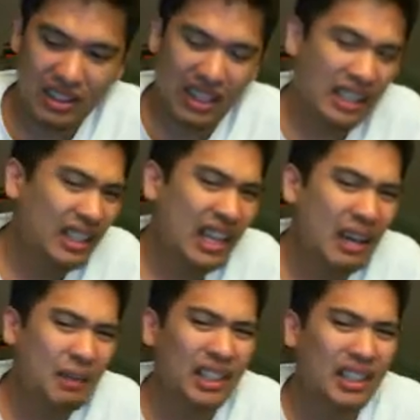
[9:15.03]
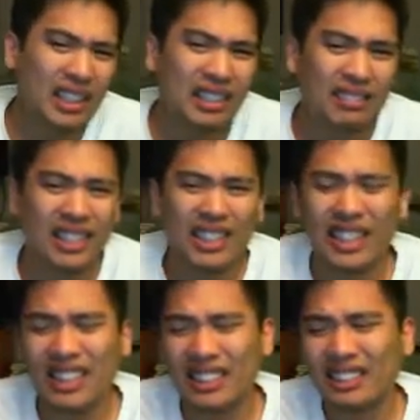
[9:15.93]
dynamic enough, I
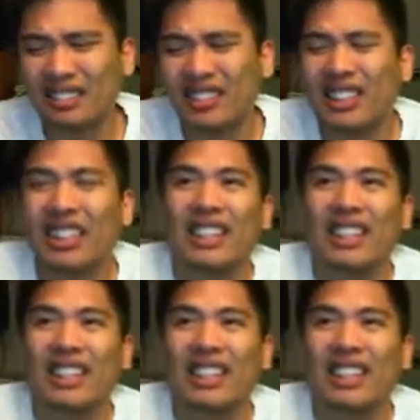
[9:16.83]
guess, is what...